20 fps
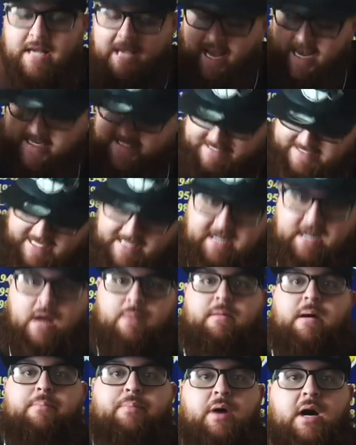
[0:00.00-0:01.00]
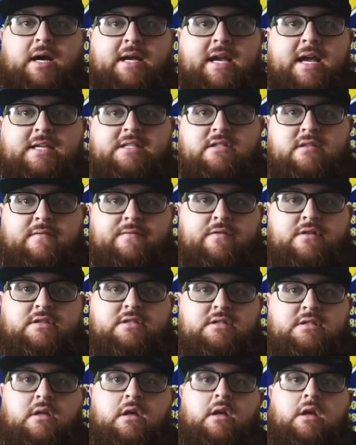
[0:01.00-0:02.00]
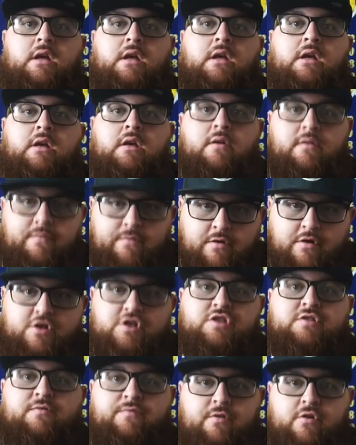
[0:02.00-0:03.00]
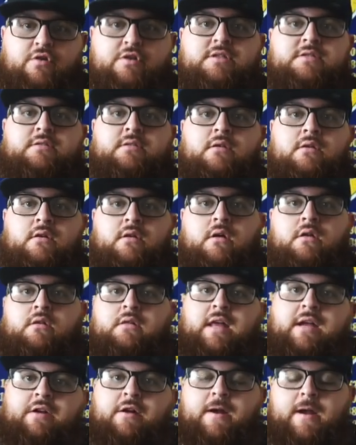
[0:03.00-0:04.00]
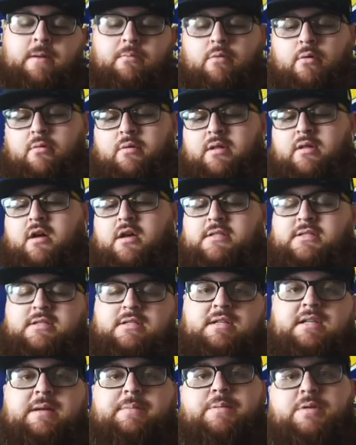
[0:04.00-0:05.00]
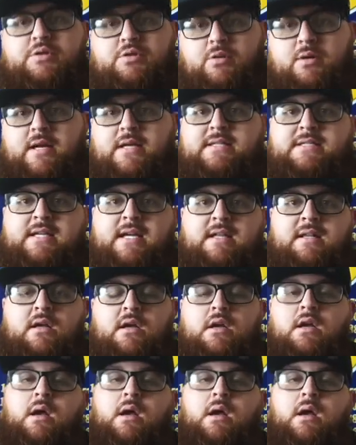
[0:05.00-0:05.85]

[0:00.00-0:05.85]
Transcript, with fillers: I said it on my podcast the first first first Laker game when we lost to the Clippers. You know what I said?